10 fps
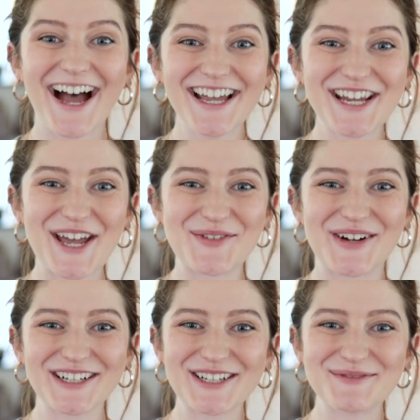Hi again,
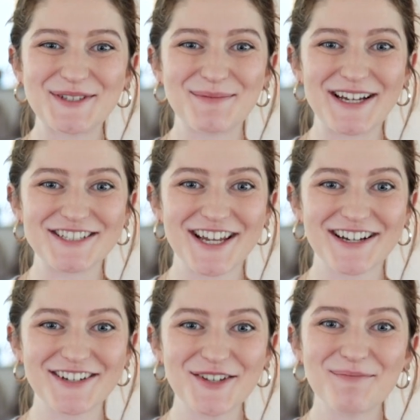welcome to my
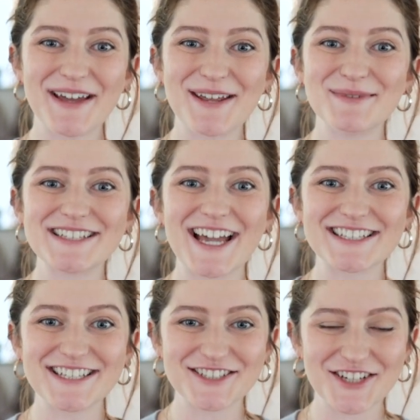channel. My name is
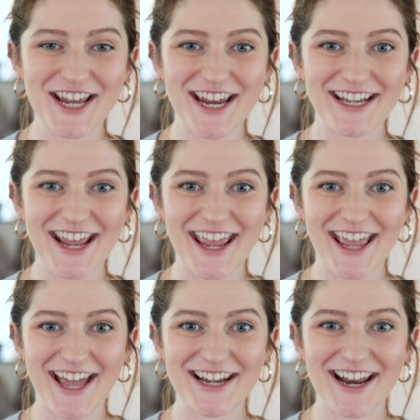Essie Jane
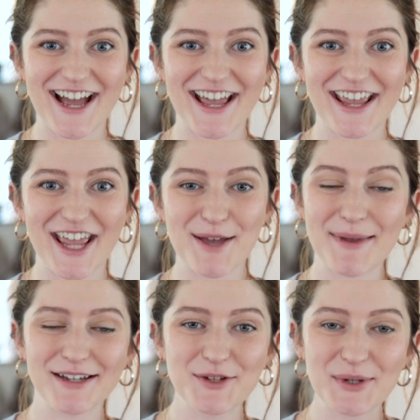and I am
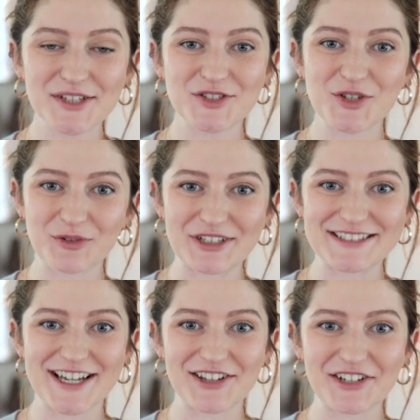a newish
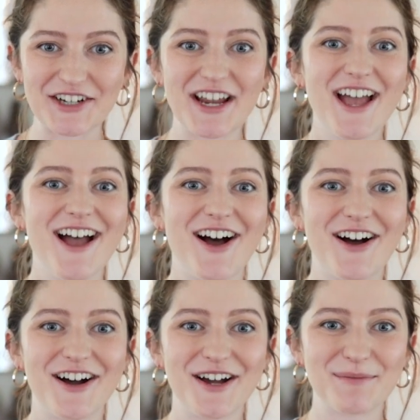reseller
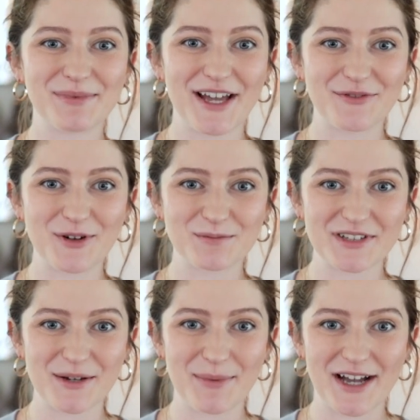on platforms
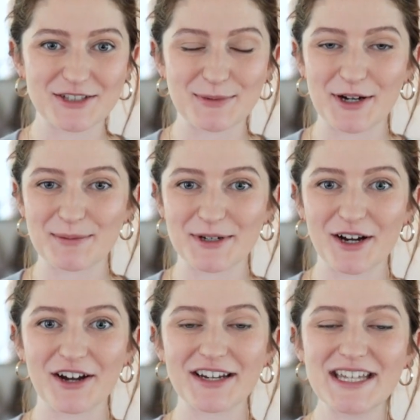like Poshmark,
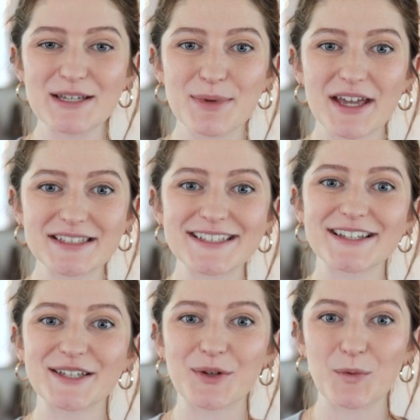Mercari, eBay
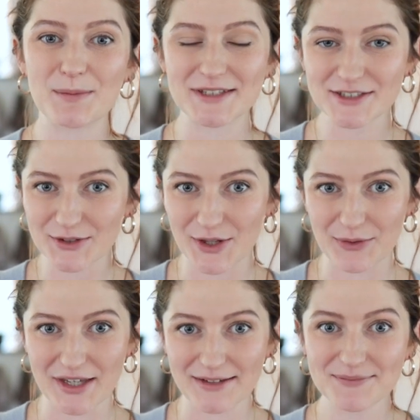selling women's
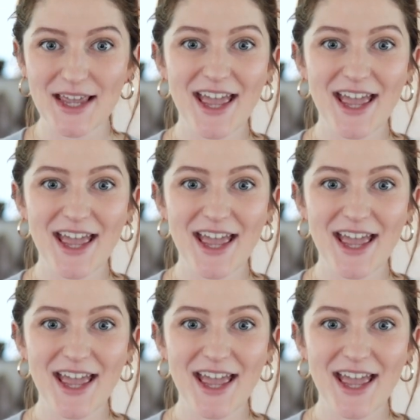clothing.